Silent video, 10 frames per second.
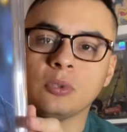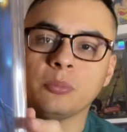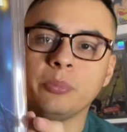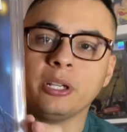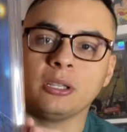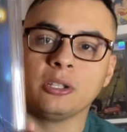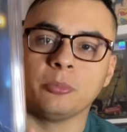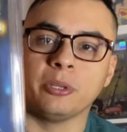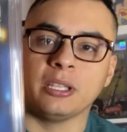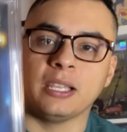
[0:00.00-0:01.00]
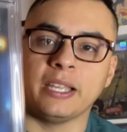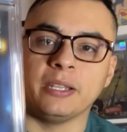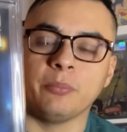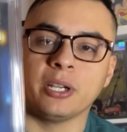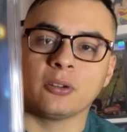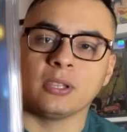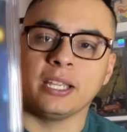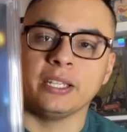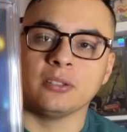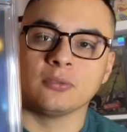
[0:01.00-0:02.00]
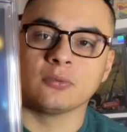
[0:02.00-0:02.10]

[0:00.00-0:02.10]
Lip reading: a little bit better lighting